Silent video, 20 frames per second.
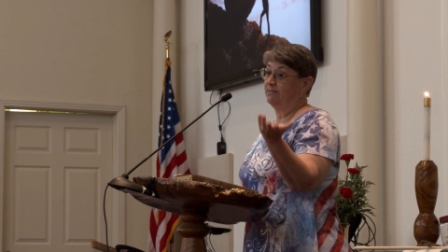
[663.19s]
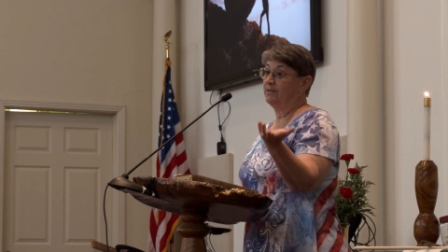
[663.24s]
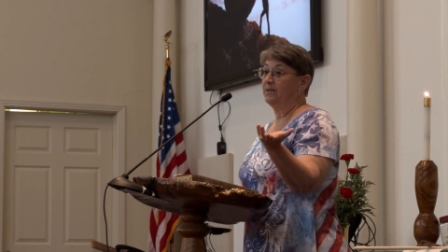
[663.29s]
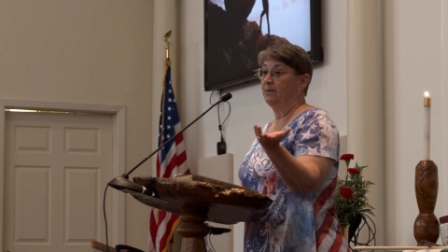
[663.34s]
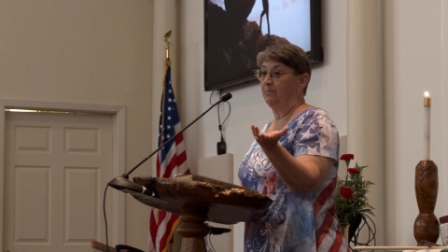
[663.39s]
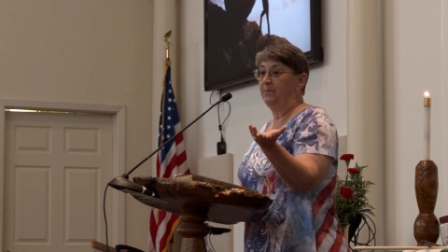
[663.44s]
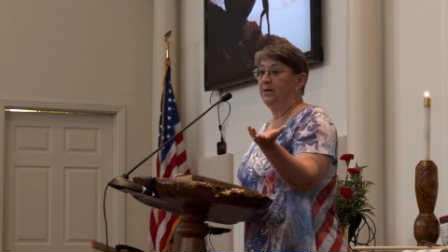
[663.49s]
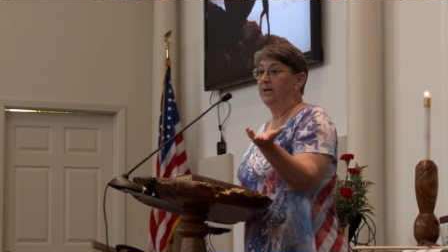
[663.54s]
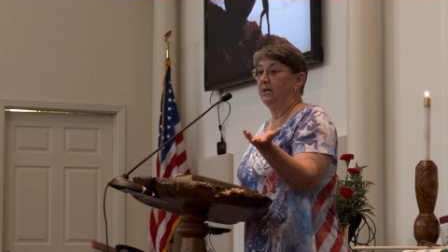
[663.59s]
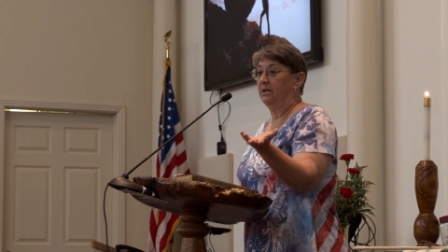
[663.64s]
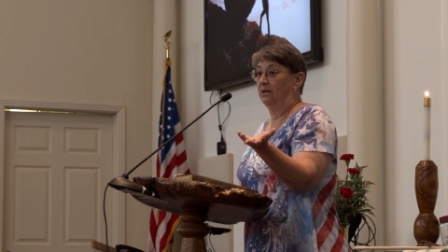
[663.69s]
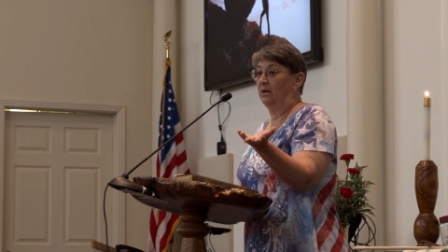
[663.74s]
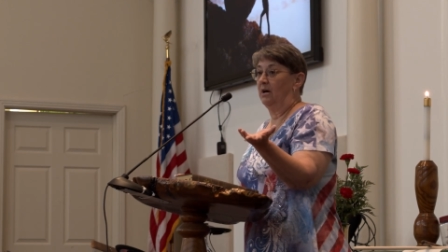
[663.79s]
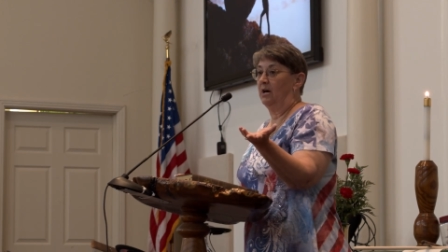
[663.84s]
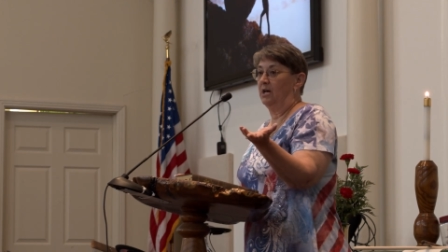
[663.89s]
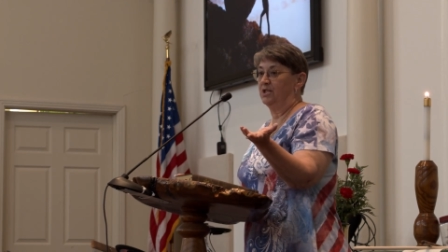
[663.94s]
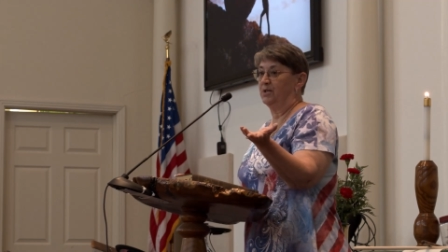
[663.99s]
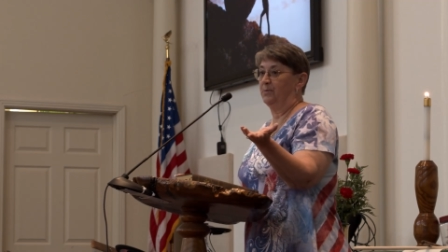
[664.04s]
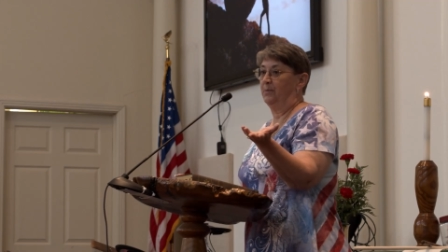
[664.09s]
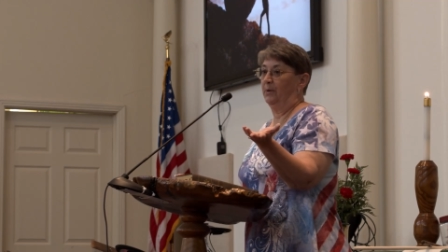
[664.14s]
so being in a
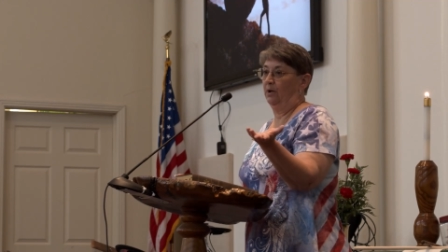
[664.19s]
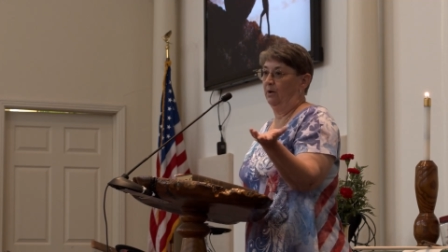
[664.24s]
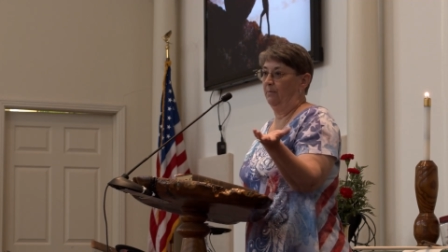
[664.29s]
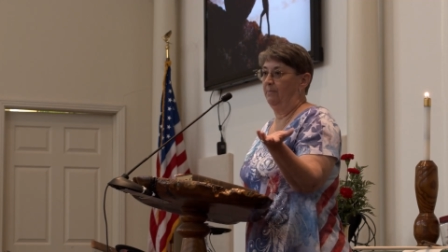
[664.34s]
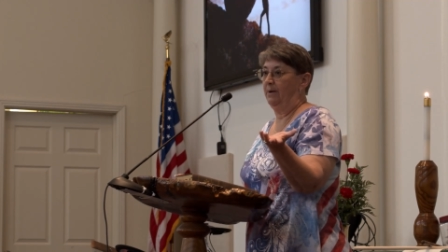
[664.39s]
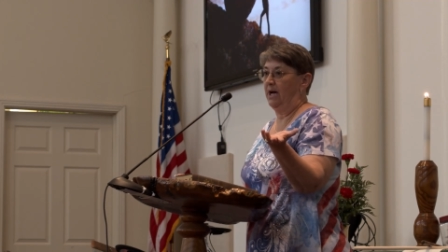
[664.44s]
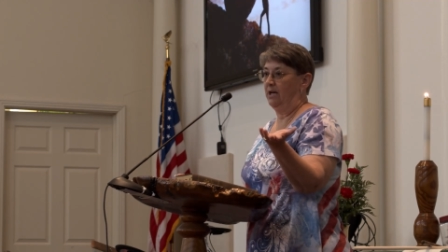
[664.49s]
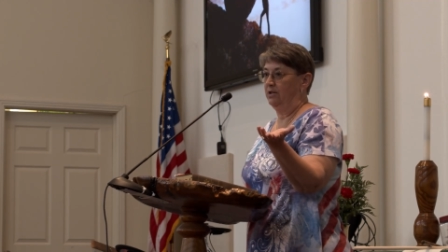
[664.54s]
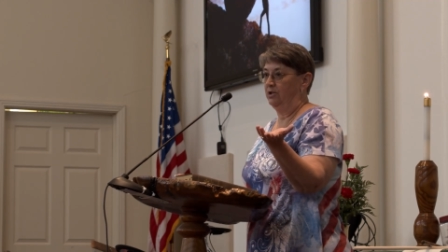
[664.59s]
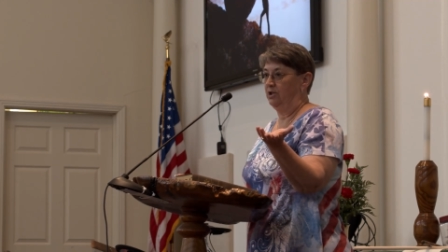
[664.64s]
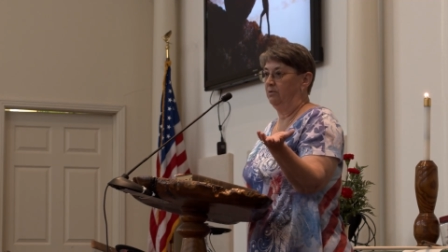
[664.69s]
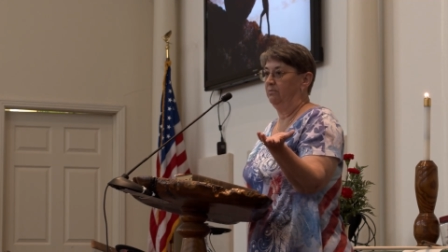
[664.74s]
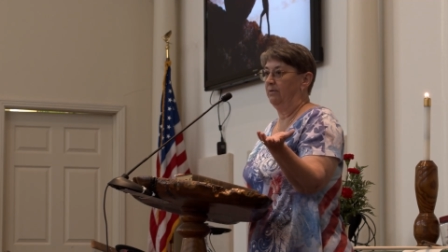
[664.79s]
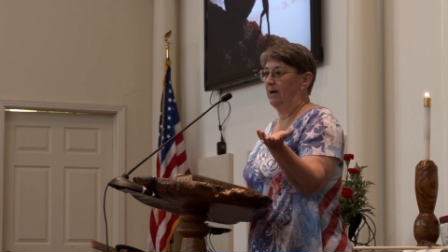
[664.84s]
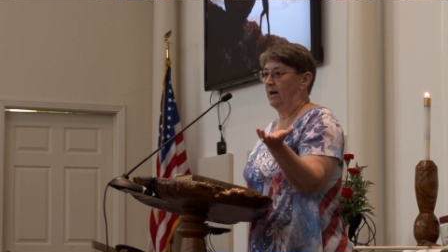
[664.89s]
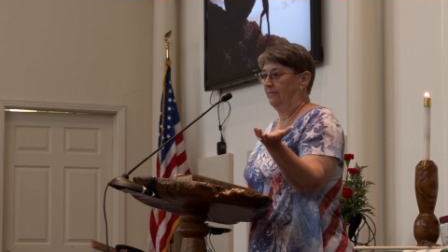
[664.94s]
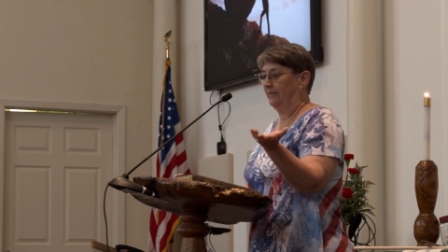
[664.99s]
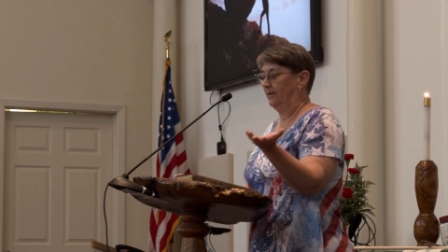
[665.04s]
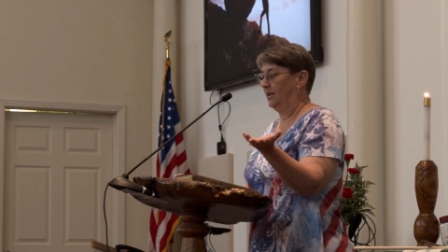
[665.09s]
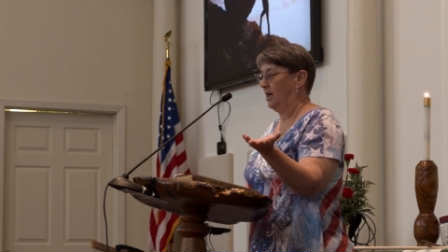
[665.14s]
hospital bed, you
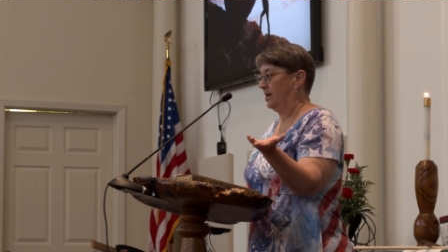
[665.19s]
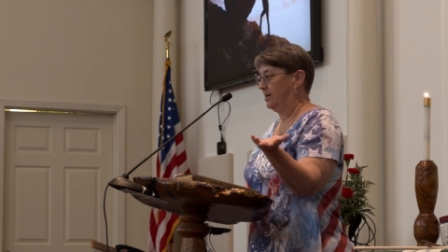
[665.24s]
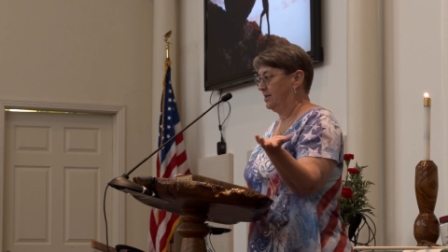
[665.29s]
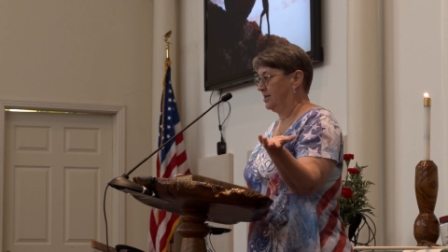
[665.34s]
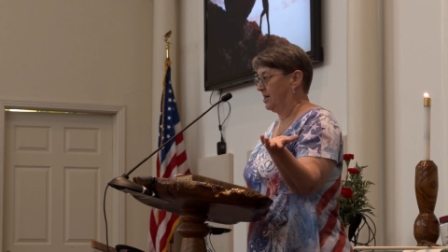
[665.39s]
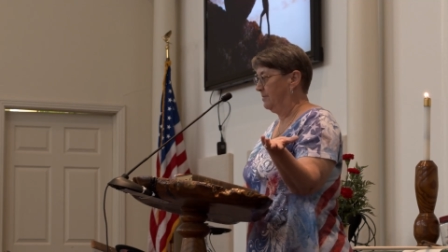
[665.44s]
have a lot of